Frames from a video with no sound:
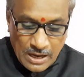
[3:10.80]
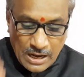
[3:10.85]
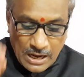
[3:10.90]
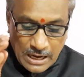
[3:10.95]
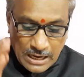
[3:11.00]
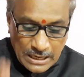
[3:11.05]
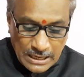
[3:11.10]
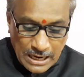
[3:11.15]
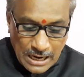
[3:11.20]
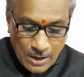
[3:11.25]

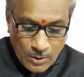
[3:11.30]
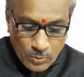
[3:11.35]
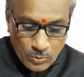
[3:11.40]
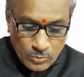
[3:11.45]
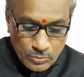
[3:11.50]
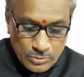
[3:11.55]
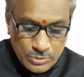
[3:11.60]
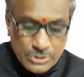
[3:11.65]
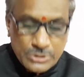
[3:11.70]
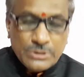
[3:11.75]

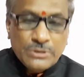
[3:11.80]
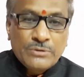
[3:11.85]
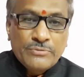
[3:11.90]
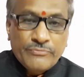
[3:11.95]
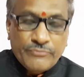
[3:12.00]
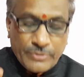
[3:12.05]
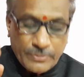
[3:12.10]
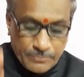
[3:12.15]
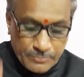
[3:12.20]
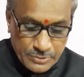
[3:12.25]
Around
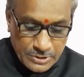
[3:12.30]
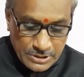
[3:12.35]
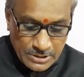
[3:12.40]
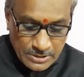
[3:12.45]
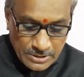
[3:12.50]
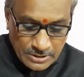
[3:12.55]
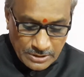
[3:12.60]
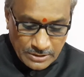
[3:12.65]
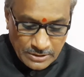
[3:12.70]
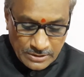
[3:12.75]

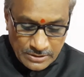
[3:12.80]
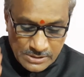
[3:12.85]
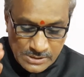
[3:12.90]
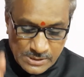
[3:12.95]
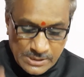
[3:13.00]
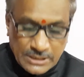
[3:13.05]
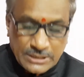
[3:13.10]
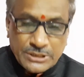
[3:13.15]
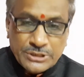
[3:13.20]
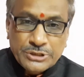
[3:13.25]
15th
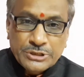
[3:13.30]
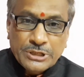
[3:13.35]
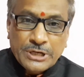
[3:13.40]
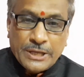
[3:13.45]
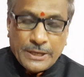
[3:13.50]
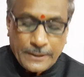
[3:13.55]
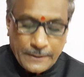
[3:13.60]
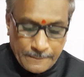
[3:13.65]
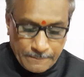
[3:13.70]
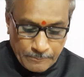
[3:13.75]

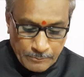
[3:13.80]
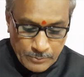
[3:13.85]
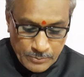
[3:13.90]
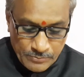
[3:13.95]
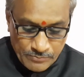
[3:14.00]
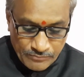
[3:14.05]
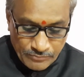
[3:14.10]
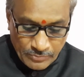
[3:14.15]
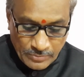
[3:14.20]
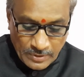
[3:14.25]
century
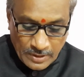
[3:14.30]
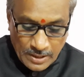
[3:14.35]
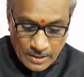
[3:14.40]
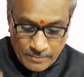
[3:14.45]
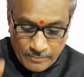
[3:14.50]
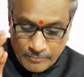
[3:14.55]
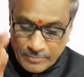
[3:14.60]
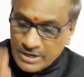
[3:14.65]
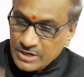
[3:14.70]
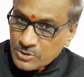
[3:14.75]

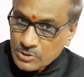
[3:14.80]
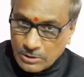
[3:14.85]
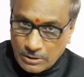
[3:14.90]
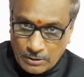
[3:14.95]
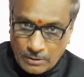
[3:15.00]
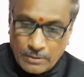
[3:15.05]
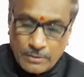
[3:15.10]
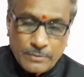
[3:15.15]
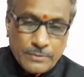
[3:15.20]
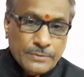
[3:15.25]
middle,
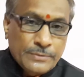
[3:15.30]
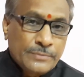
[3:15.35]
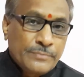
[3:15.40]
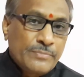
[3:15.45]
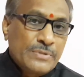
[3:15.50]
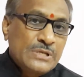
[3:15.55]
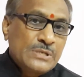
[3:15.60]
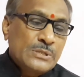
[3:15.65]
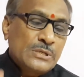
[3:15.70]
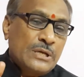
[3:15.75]

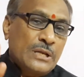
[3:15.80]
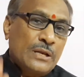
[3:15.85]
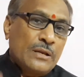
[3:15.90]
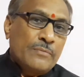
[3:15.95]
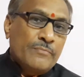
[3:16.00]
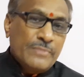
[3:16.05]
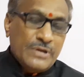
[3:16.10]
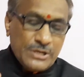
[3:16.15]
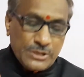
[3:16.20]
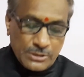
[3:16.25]
means in the
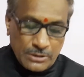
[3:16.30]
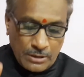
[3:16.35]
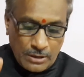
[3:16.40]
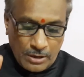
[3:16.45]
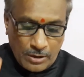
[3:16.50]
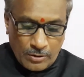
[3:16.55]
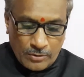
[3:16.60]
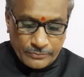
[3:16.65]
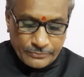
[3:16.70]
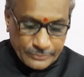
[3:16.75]
middle
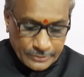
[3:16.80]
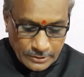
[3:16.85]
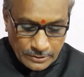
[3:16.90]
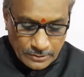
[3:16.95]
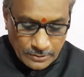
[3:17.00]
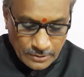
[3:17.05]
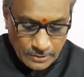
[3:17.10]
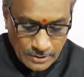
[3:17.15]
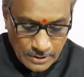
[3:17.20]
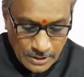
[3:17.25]
of the
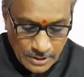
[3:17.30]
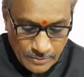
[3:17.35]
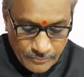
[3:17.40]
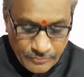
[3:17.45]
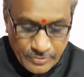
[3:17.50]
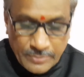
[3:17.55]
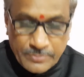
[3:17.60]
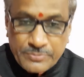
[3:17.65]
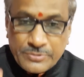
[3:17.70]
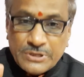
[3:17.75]

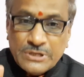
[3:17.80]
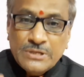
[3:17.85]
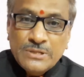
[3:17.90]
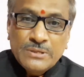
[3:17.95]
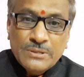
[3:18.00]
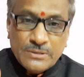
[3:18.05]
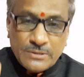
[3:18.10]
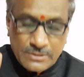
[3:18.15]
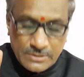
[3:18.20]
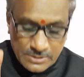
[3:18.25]

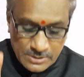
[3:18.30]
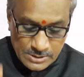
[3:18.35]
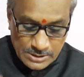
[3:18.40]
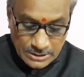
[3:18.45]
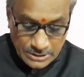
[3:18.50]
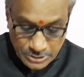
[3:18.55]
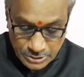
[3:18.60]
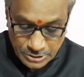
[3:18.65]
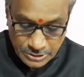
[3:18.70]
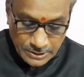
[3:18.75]
15th
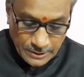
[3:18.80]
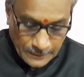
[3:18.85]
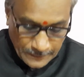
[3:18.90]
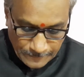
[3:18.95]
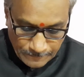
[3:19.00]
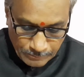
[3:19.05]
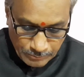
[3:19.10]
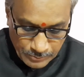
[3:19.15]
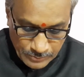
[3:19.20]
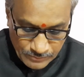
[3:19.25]
century,
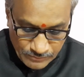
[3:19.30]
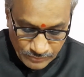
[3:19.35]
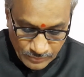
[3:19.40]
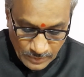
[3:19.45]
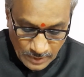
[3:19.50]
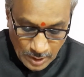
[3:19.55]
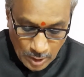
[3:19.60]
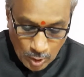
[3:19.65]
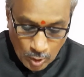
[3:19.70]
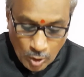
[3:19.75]

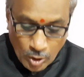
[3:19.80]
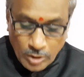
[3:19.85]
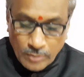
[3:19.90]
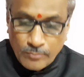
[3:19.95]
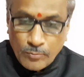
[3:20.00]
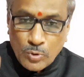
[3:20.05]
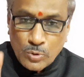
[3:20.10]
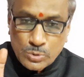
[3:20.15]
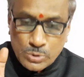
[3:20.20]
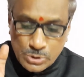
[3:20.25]

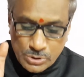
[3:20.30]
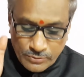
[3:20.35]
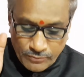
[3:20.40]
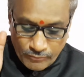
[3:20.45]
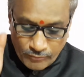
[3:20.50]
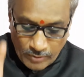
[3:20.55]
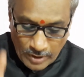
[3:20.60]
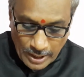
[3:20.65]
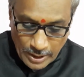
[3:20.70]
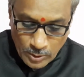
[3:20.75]
almost
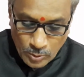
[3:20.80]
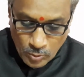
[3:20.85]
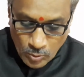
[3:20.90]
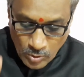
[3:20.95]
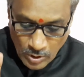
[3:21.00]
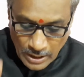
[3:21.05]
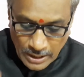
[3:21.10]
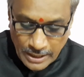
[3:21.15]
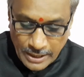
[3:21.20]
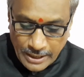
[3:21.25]

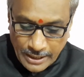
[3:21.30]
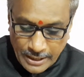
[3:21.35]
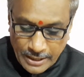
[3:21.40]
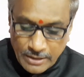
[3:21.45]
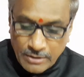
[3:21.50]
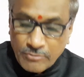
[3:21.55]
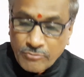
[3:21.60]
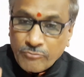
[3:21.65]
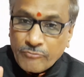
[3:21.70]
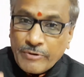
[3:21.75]

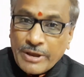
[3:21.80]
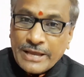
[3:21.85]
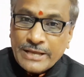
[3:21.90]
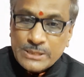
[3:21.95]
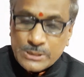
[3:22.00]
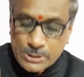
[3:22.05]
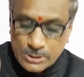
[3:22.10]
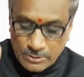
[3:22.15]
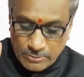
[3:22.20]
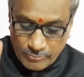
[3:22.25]
500
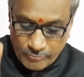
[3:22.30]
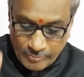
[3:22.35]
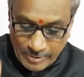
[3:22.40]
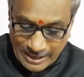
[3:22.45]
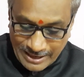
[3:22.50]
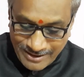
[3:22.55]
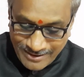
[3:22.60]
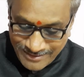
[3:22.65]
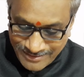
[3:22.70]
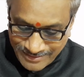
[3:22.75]
ways
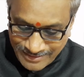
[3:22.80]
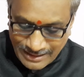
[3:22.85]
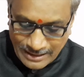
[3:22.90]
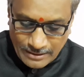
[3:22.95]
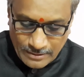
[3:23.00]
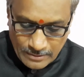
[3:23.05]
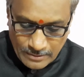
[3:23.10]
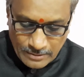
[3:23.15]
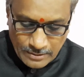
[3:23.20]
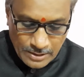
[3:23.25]
were
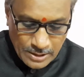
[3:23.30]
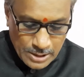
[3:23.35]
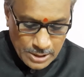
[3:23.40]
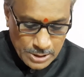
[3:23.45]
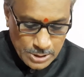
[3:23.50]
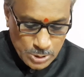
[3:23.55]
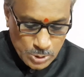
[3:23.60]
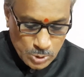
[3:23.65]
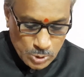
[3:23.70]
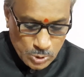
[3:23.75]
there
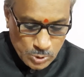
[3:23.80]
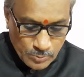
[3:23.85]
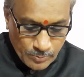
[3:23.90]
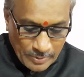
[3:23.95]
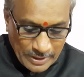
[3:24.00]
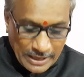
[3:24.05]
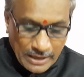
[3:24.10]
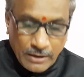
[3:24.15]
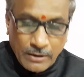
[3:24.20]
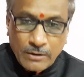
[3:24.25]
to
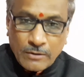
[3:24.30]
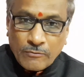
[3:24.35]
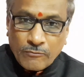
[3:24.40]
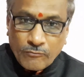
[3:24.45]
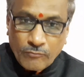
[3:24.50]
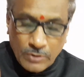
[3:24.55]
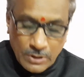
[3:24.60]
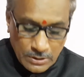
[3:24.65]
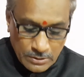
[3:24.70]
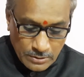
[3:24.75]
spell the
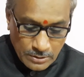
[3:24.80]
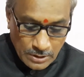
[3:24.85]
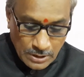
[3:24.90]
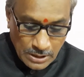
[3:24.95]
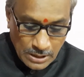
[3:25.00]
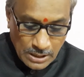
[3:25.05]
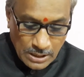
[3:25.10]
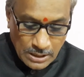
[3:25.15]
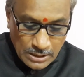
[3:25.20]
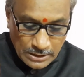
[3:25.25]
word
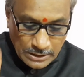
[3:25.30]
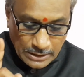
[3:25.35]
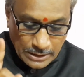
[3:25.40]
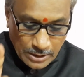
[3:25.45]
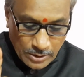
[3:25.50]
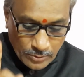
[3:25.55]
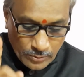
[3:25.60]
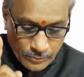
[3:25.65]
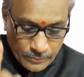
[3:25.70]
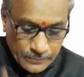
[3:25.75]

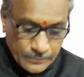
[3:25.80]
thou.